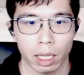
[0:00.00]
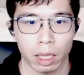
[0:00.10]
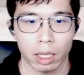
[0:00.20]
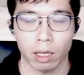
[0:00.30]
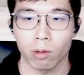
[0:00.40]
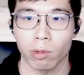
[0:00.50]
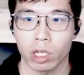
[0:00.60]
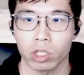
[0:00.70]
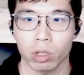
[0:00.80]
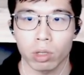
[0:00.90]
this
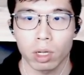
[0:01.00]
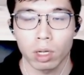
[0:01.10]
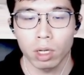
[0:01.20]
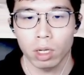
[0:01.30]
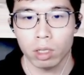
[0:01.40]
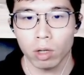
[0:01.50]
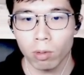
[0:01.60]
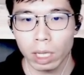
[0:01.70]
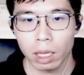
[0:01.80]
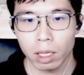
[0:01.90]
invasion. The
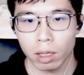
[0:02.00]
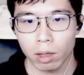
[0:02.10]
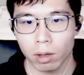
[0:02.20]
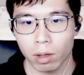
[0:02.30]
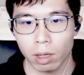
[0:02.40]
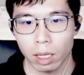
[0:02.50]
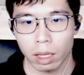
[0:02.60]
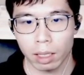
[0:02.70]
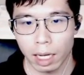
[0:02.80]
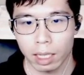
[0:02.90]
reason
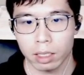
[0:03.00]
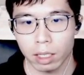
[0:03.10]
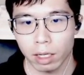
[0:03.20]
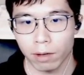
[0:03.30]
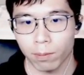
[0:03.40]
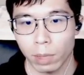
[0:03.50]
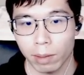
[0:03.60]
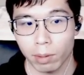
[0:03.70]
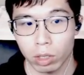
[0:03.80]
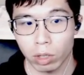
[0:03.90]
is that if
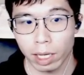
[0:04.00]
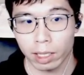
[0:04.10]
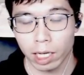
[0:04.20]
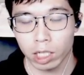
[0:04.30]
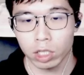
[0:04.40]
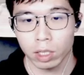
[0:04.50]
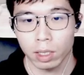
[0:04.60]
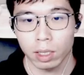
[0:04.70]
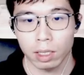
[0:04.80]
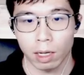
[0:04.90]
black played the attach,
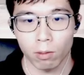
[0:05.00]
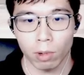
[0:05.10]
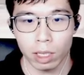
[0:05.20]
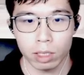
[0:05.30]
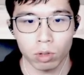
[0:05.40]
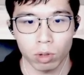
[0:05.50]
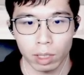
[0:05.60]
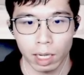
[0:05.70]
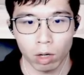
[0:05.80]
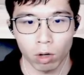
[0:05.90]
then white
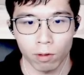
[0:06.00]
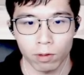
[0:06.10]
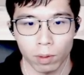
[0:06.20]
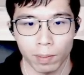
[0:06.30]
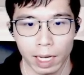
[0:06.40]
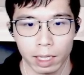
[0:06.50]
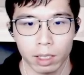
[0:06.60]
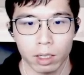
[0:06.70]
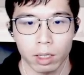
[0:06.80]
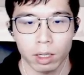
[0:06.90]
could cut off the black.